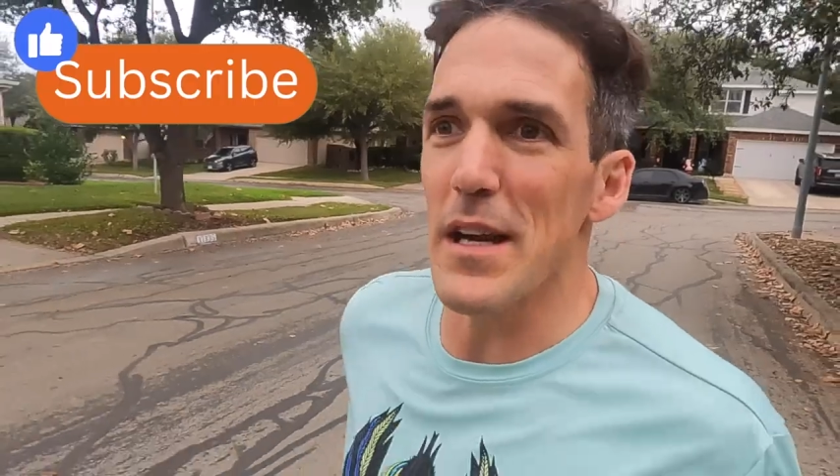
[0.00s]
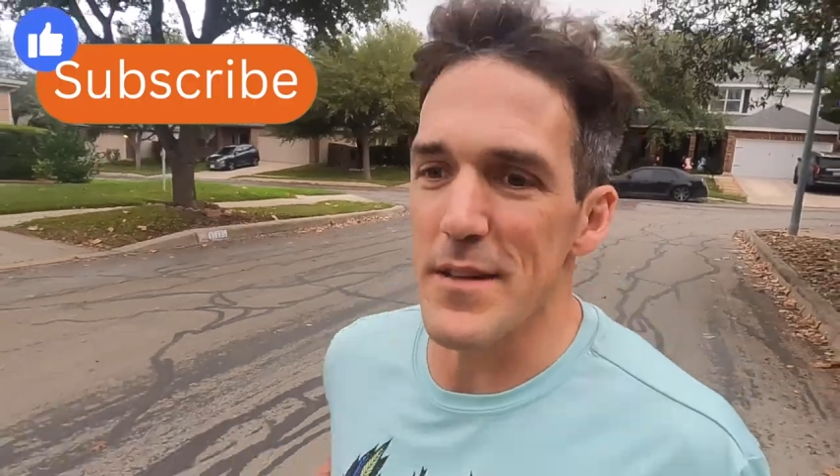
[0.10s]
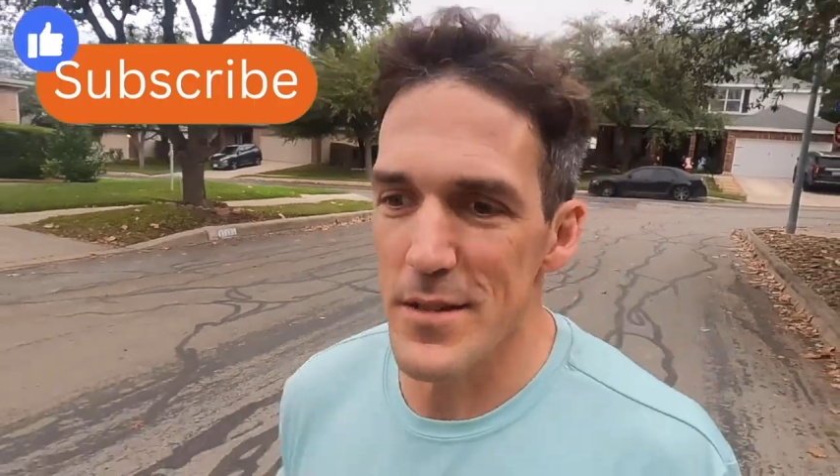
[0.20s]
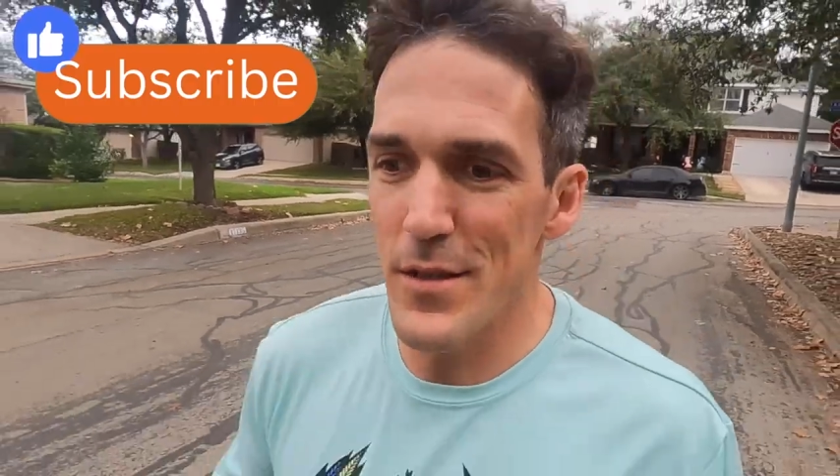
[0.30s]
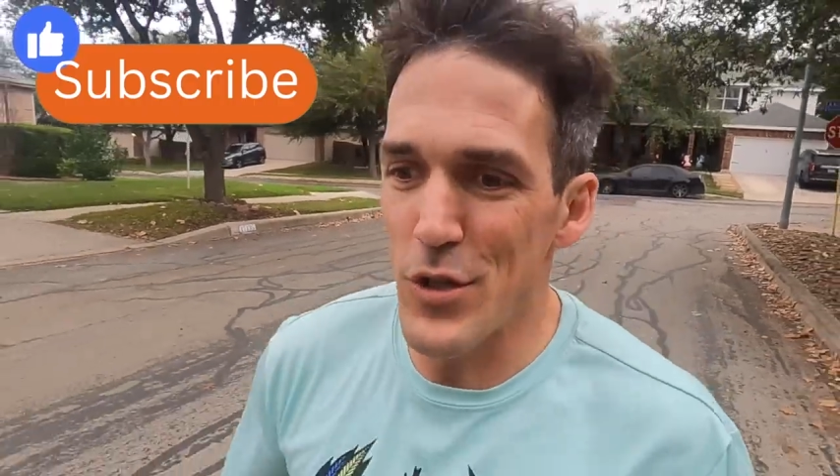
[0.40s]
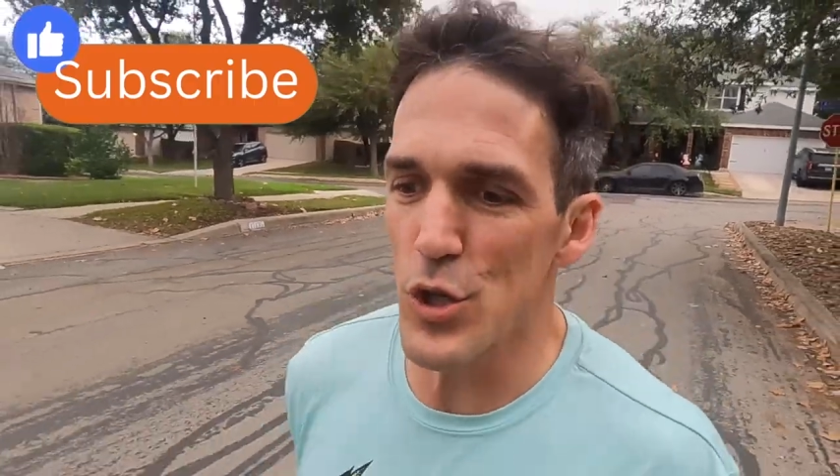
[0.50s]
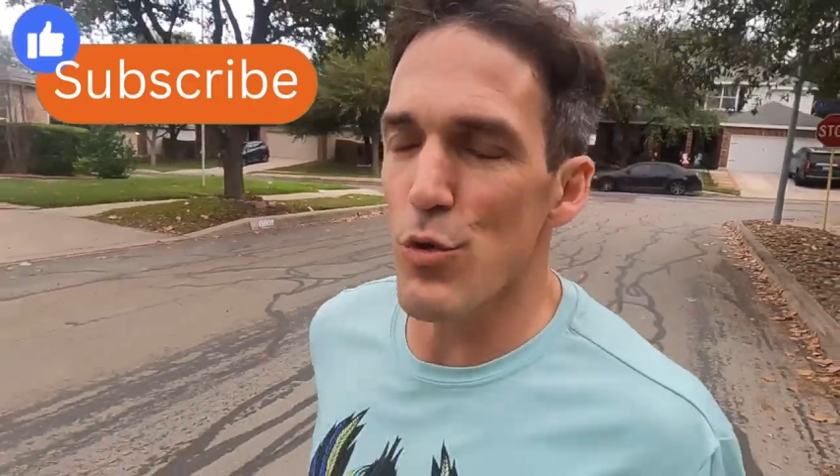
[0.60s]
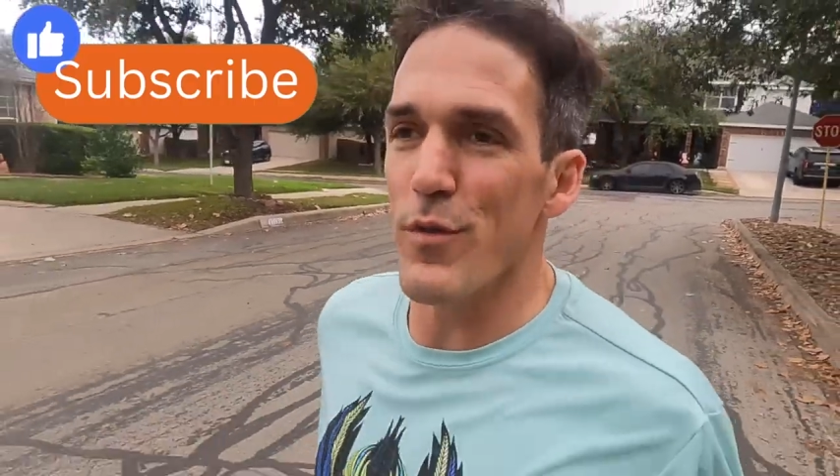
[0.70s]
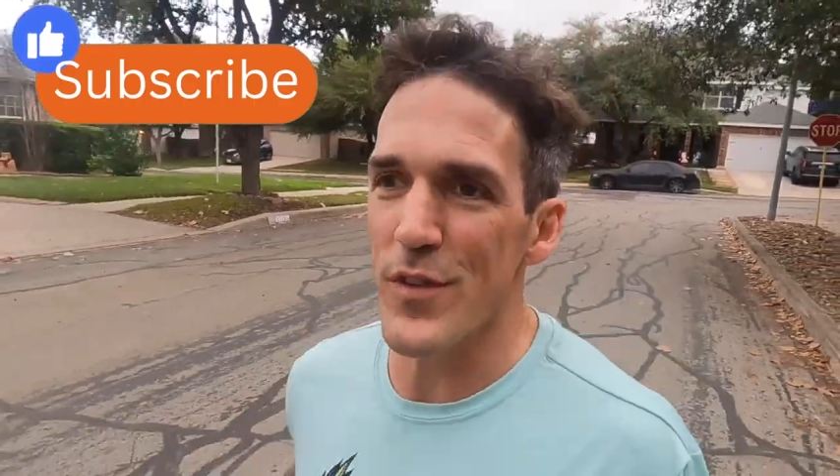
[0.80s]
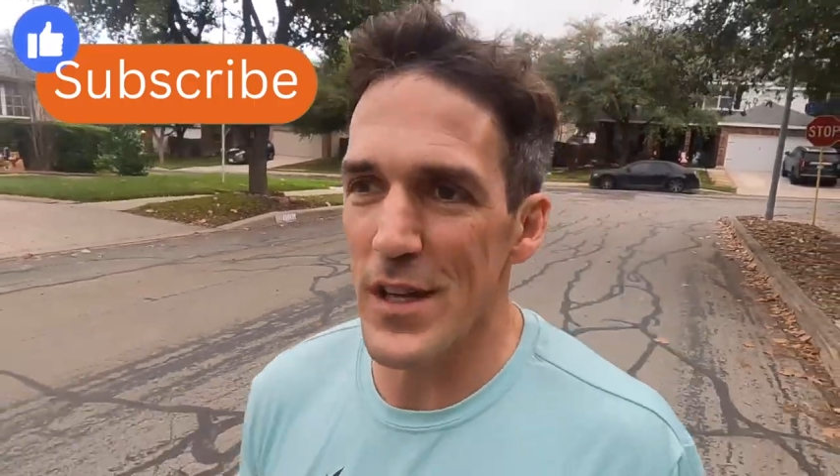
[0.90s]
that it's the
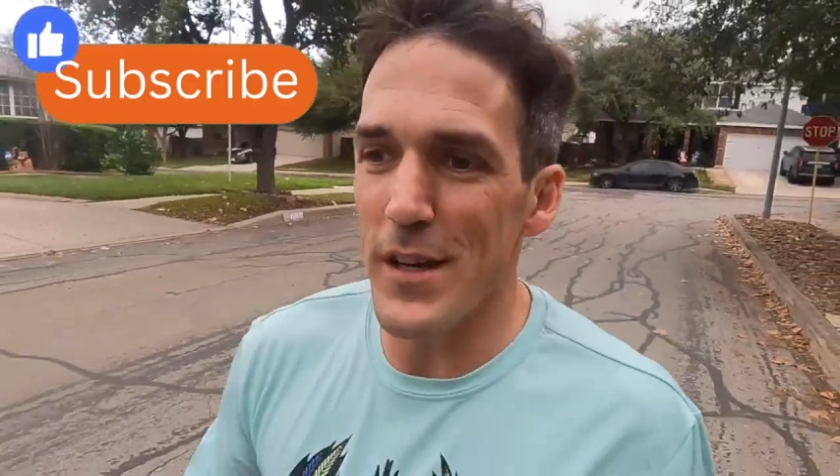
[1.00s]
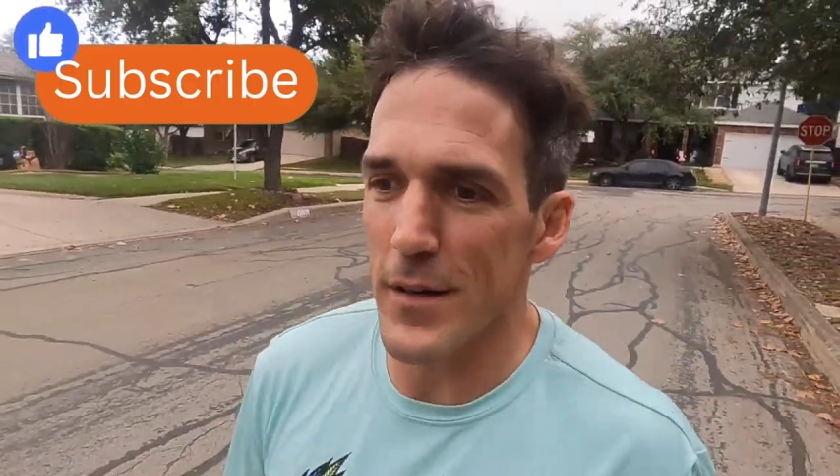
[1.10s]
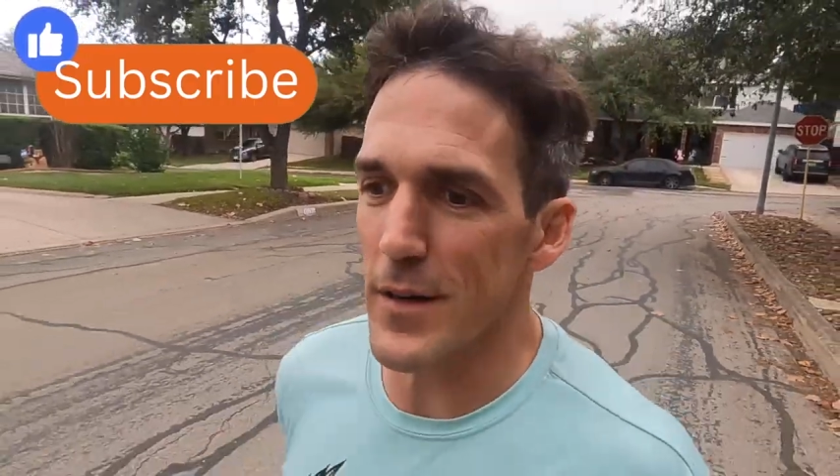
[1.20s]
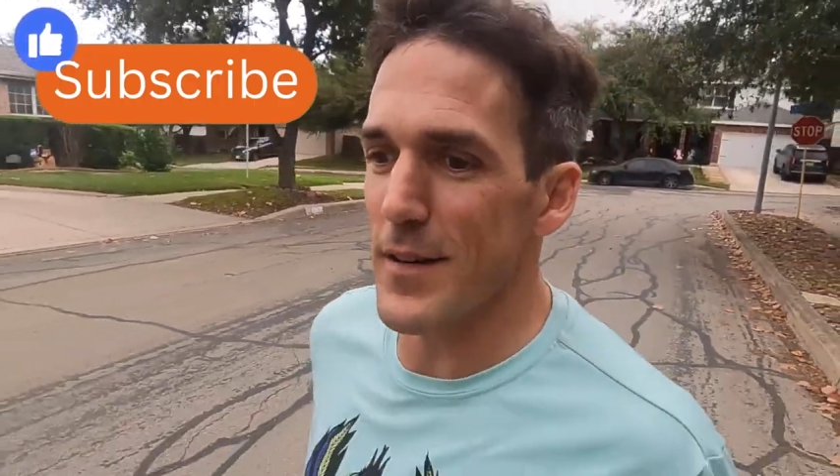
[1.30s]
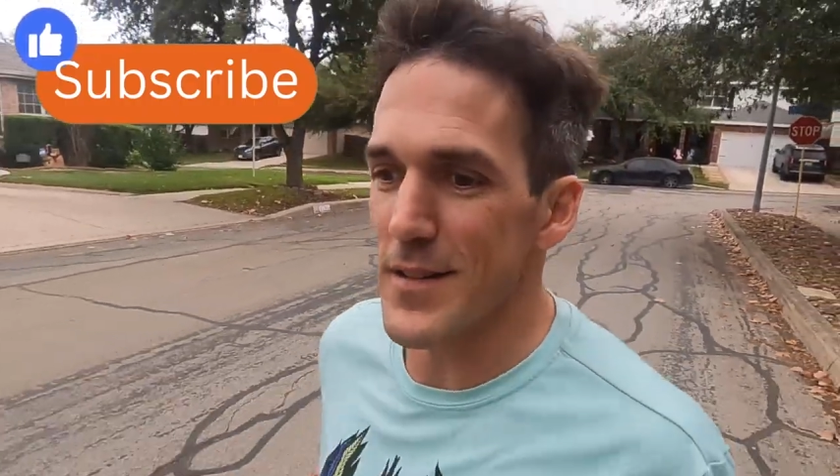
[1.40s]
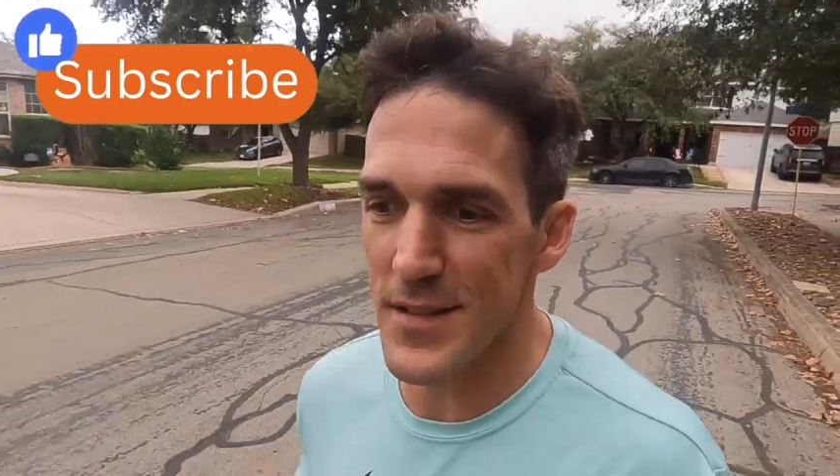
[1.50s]
shoe of the year,